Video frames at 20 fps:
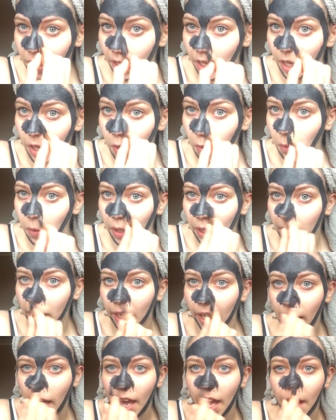In all the
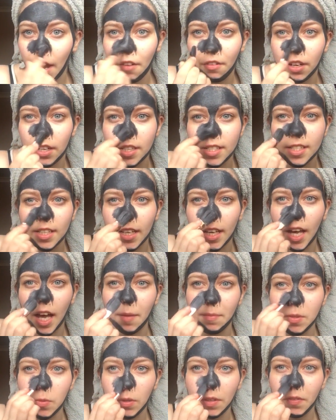areas and
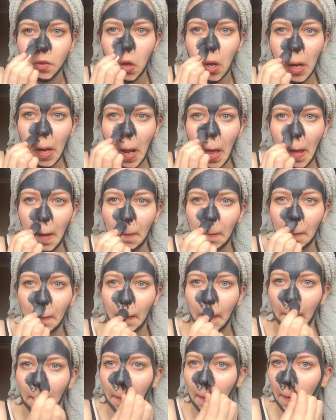gaps we've got
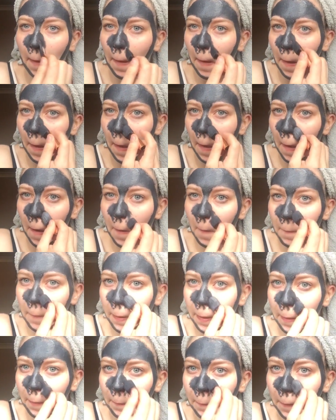left. I want
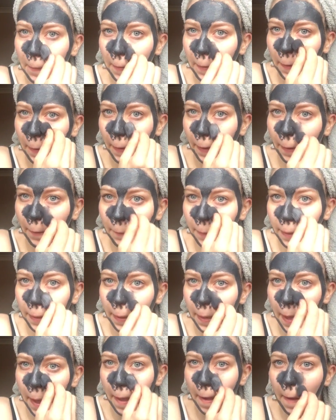to get right down
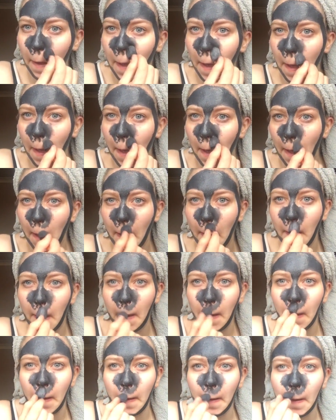in there.
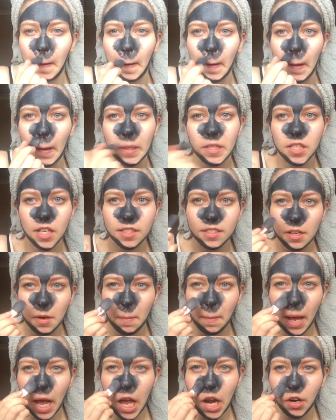It
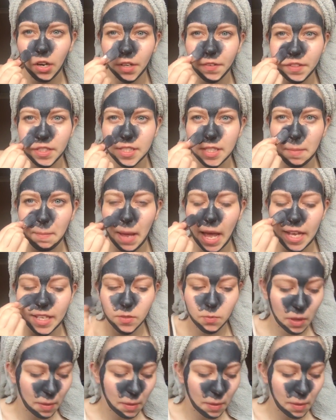doesn't matter if it's a mess.